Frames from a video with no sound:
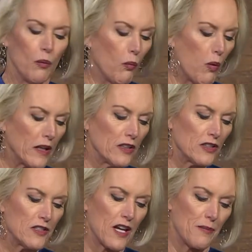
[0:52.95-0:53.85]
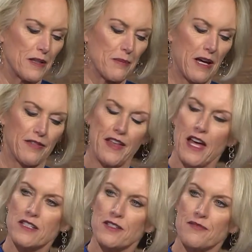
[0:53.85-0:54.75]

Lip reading: What can you tell me about that?